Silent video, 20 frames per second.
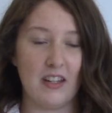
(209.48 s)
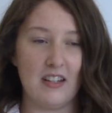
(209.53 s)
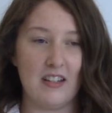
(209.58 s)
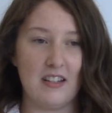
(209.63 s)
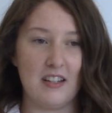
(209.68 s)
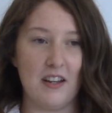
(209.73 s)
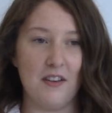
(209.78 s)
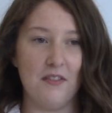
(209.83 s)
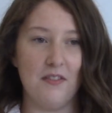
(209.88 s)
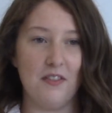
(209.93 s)

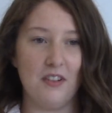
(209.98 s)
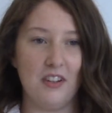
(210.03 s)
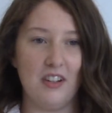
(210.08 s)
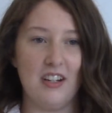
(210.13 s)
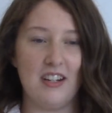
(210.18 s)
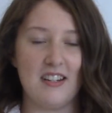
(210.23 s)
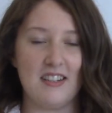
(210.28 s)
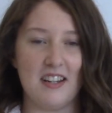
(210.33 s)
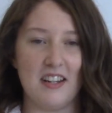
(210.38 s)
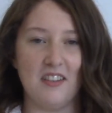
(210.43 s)
Definitely,
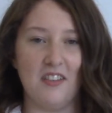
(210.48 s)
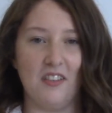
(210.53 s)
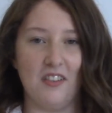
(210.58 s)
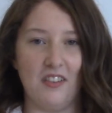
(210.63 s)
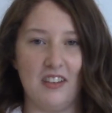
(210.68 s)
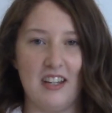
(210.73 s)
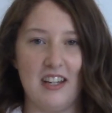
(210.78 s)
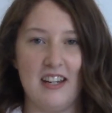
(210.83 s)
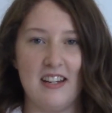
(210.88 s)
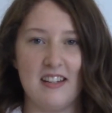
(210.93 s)
to say the
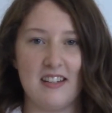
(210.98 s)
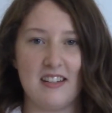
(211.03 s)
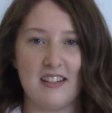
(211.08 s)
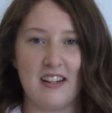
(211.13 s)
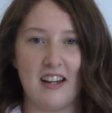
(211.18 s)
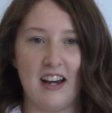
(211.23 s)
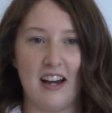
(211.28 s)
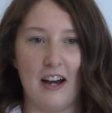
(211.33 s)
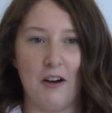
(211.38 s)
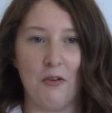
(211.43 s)
least,
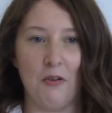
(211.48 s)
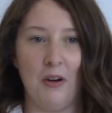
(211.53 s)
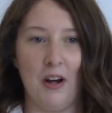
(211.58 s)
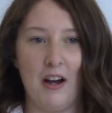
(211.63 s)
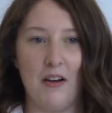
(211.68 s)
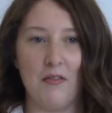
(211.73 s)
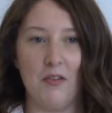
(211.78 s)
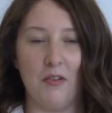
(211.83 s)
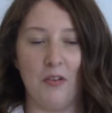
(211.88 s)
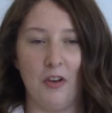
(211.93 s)
I will
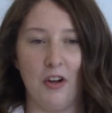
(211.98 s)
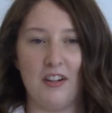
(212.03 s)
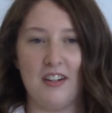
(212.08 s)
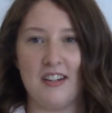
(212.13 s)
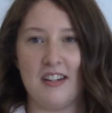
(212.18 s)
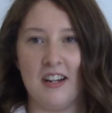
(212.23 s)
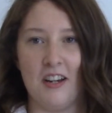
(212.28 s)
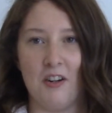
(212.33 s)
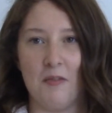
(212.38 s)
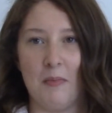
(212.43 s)
have a lot to
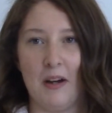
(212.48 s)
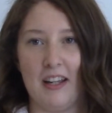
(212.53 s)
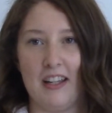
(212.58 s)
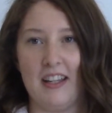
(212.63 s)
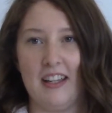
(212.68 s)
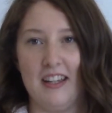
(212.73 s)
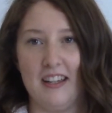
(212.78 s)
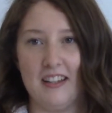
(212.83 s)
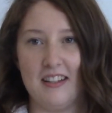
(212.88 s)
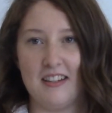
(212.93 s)
tell my
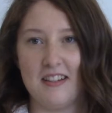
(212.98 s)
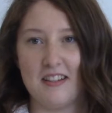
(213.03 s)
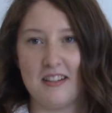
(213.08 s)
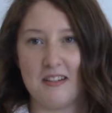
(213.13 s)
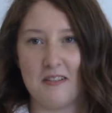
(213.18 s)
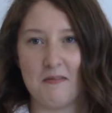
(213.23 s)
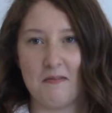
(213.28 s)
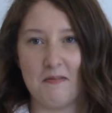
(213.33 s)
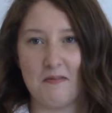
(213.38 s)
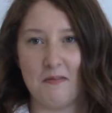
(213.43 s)
kids
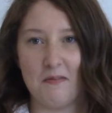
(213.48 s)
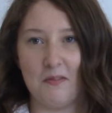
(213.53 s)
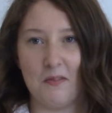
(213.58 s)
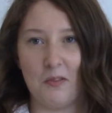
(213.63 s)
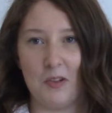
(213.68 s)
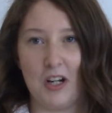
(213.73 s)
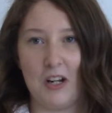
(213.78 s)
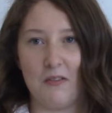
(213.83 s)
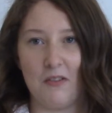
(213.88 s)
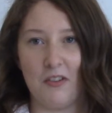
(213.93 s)

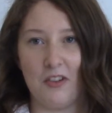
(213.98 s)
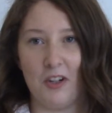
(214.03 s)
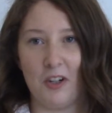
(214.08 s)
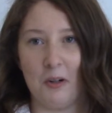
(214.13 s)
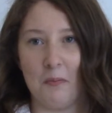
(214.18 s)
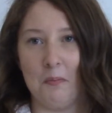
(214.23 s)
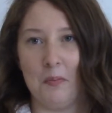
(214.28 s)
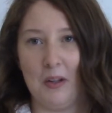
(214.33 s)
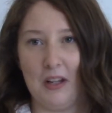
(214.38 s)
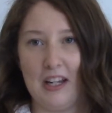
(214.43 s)
whenever they're
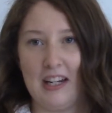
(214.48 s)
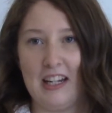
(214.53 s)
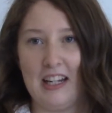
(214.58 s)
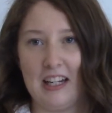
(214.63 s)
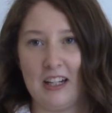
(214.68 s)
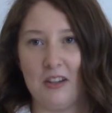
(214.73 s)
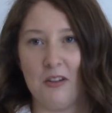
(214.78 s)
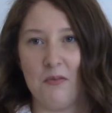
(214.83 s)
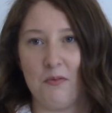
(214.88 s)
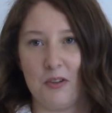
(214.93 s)
complaining
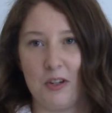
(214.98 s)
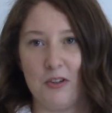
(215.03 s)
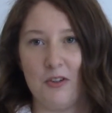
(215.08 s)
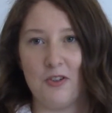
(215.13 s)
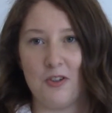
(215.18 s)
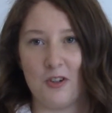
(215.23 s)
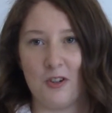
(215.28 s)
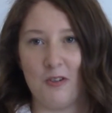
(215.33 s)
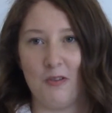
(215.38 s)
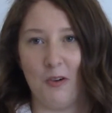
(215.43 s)
in the
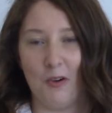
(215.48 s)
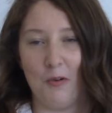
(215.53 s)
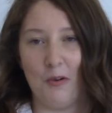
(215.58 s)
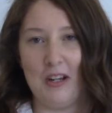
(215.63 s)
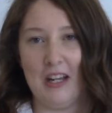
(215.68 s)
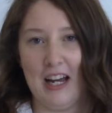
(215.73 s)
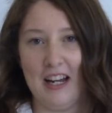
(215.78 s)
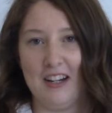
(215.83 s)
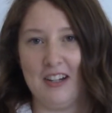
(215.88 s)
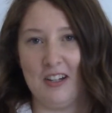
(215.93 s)
future what we
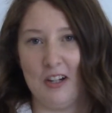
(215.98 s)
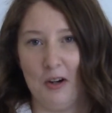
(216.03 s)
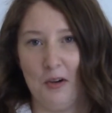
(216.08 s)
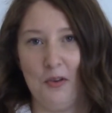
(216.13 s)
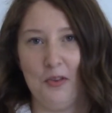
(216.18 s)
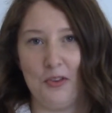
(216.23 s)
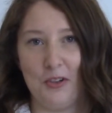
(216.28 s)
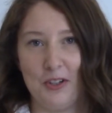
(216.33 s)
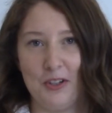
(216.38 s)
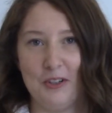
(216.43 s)
had to go
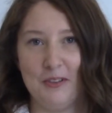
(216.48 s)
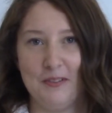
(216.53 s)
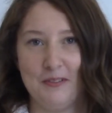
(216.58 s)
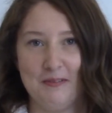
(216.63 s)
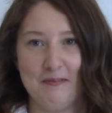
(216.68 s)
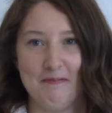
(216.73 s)
through.